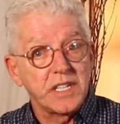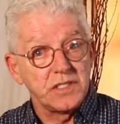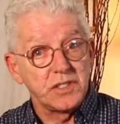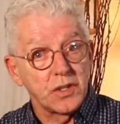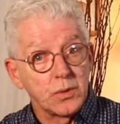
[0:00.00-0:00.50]

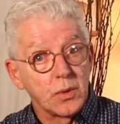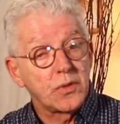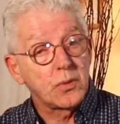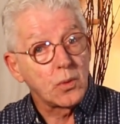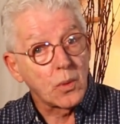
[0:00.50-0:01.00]
can do
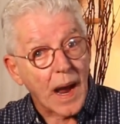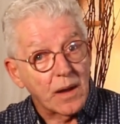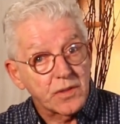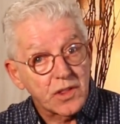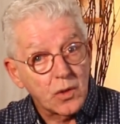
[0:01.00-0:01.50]

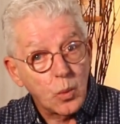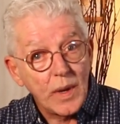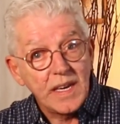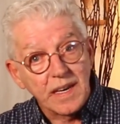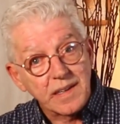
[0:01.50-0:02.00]
throughout the
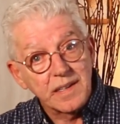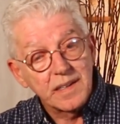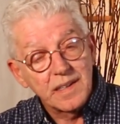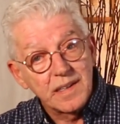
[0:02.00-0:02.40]
week,